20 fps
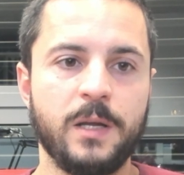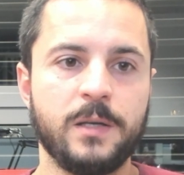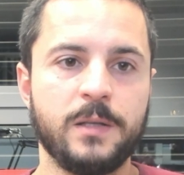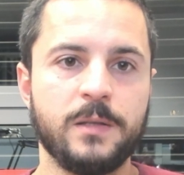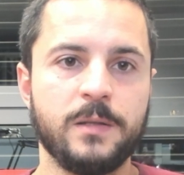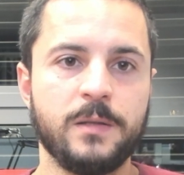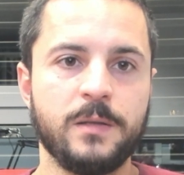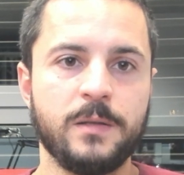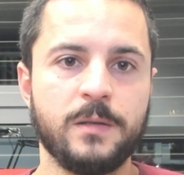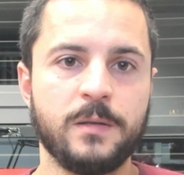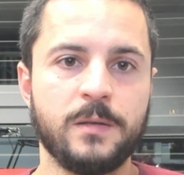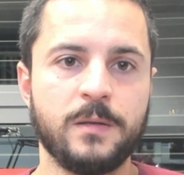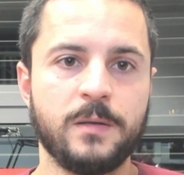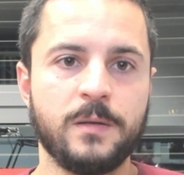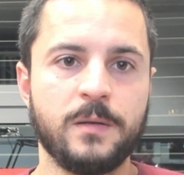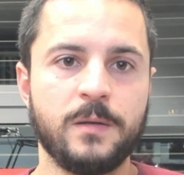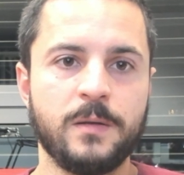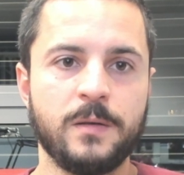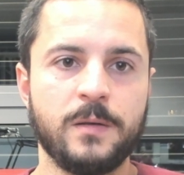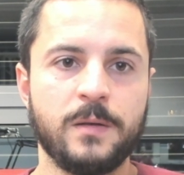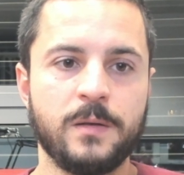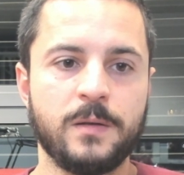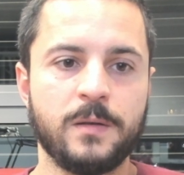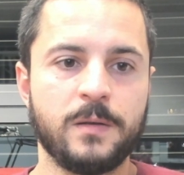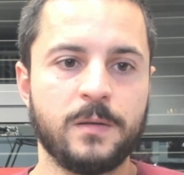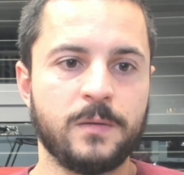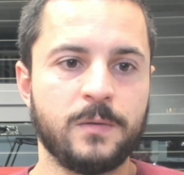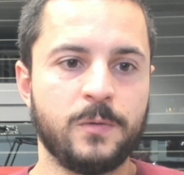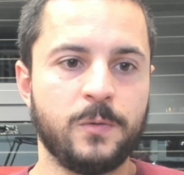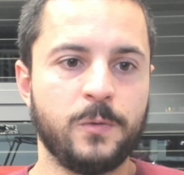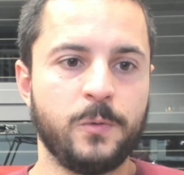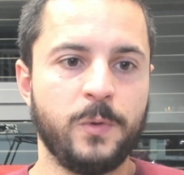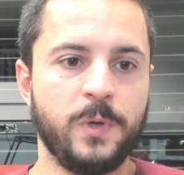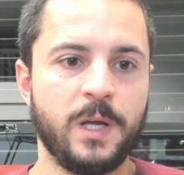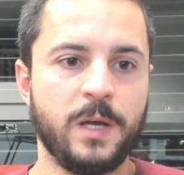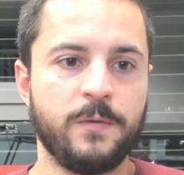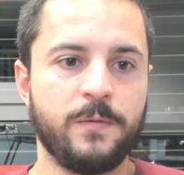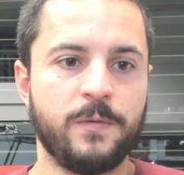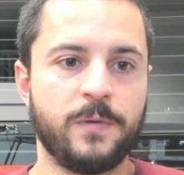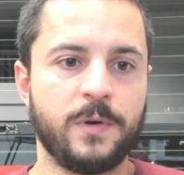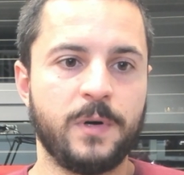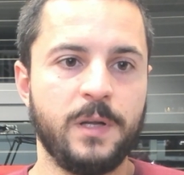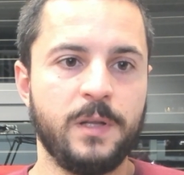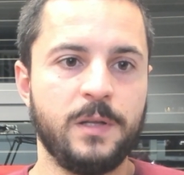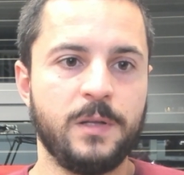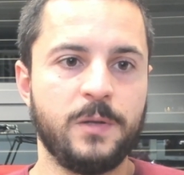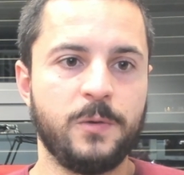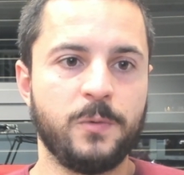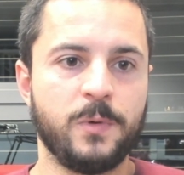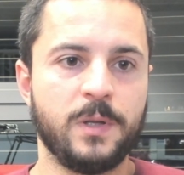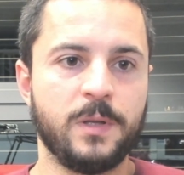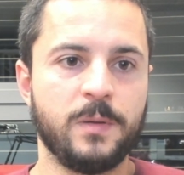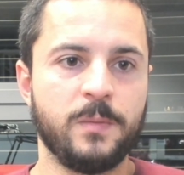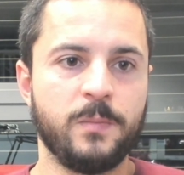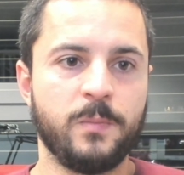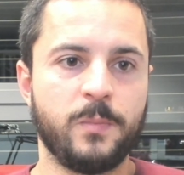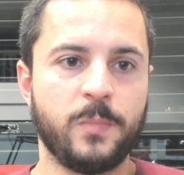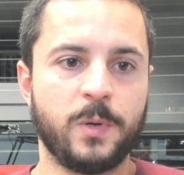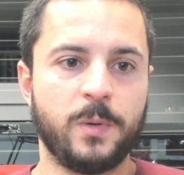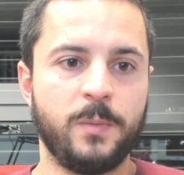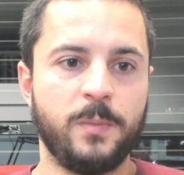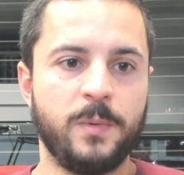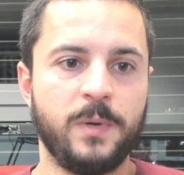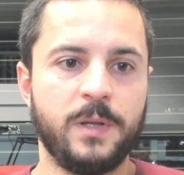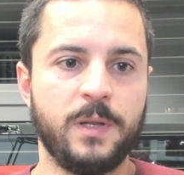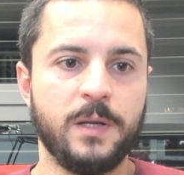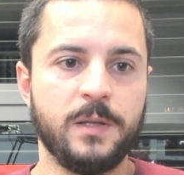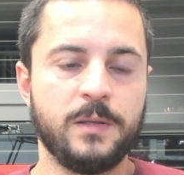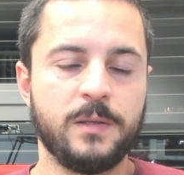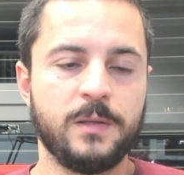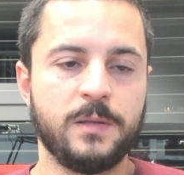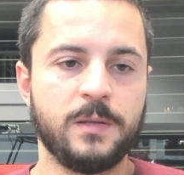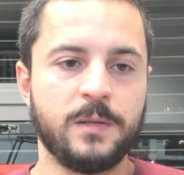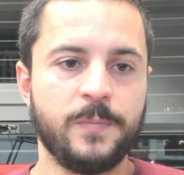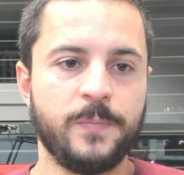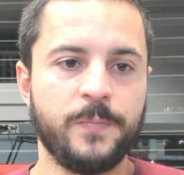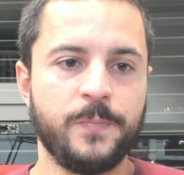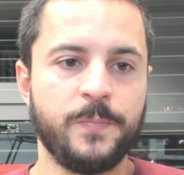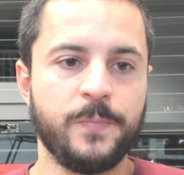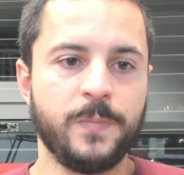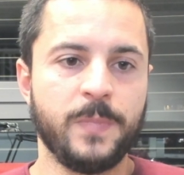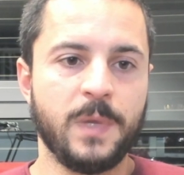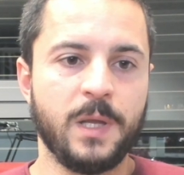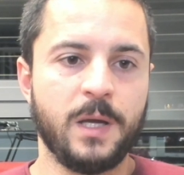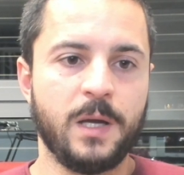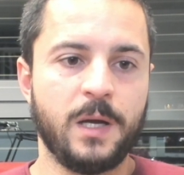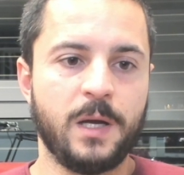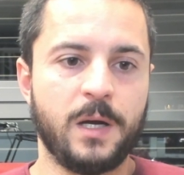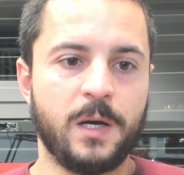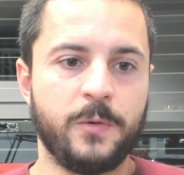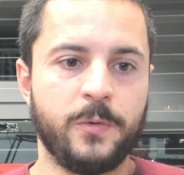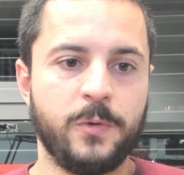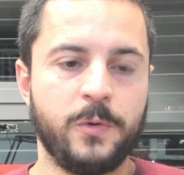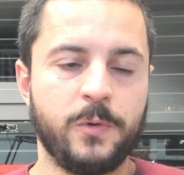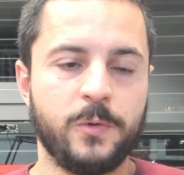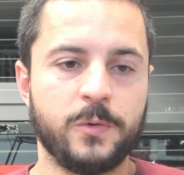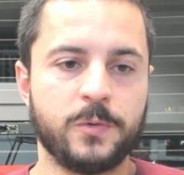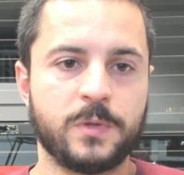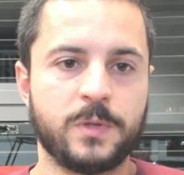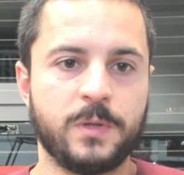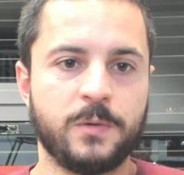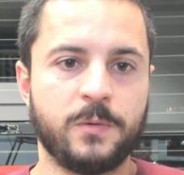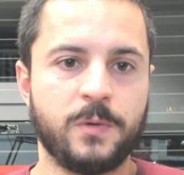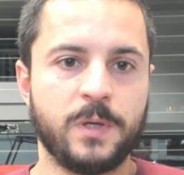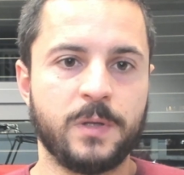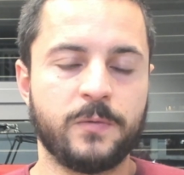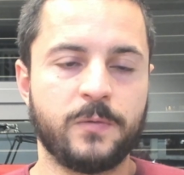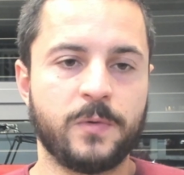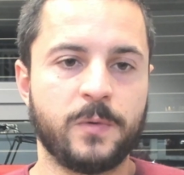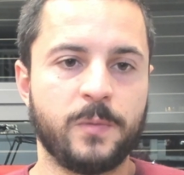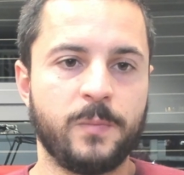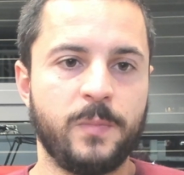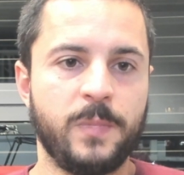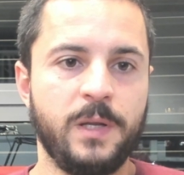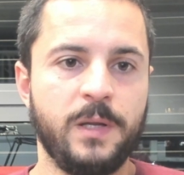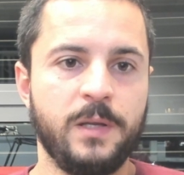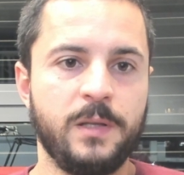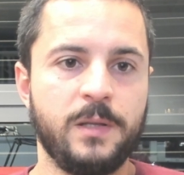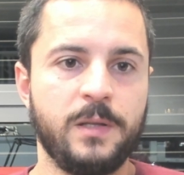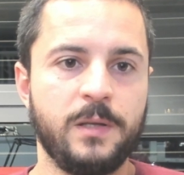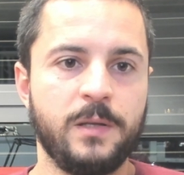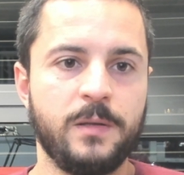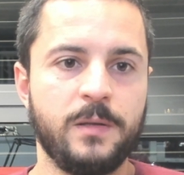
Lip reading: our icon. Do we have a Reddit one? Probably not. I'll use the one from